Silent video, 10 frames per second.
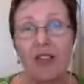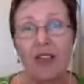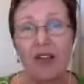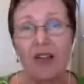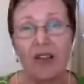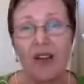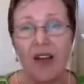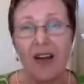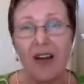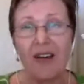health.
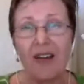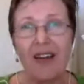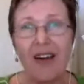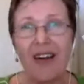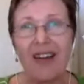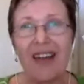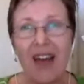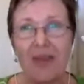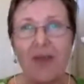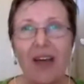So,
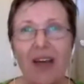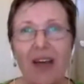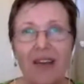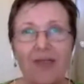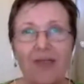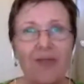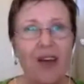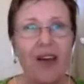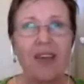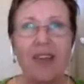it can be,
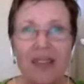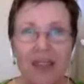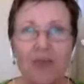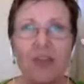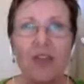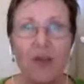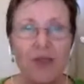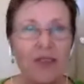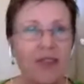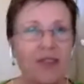I think
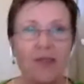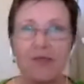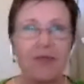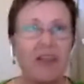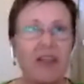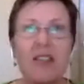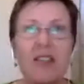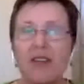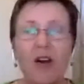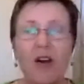sometimes
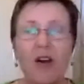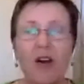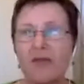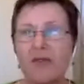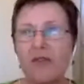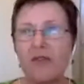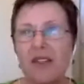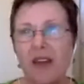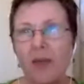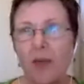there's so
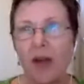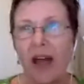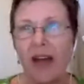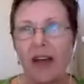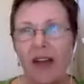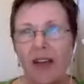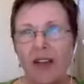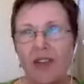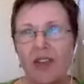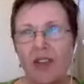many to play
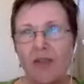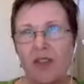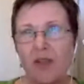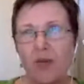in terms of